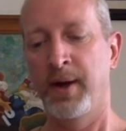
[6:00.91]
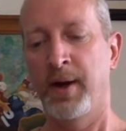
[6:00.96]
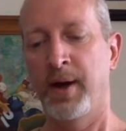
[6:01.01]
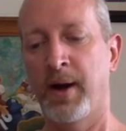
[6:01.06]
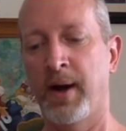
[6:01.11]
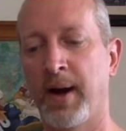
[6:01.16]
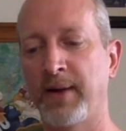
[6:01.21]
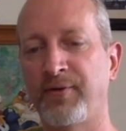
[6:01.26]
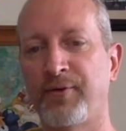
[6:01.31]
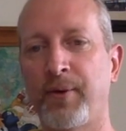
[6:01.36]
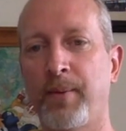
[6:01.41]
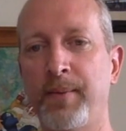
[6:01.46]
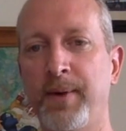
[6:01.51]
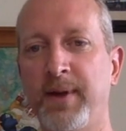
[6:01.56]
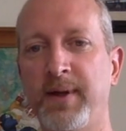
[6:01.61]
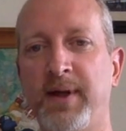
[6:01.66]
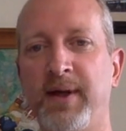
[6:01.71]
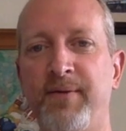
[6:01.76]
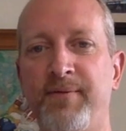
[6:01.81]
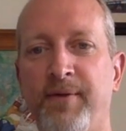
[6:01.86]
All right, so I'm
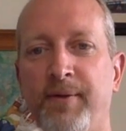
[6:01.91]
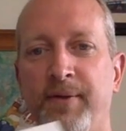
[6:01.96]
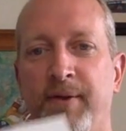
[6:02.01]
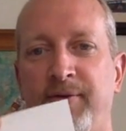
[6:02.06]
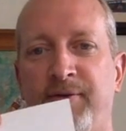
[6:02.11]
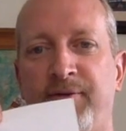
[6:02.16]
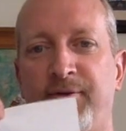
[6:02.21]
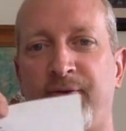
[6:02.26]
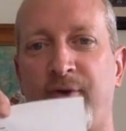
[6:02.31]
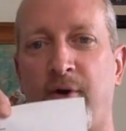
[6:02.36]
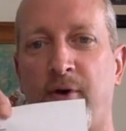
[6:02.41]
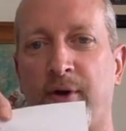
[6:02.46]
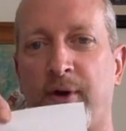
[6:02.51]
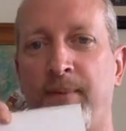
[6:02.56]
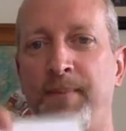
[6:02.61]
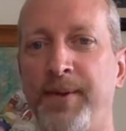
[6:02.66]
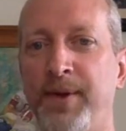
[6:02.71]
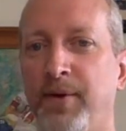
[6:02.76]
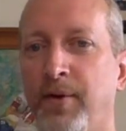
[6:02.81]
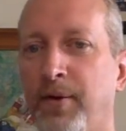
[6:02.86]
going to this is all going
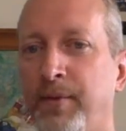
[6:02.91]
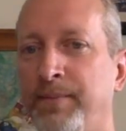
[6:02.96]
to be on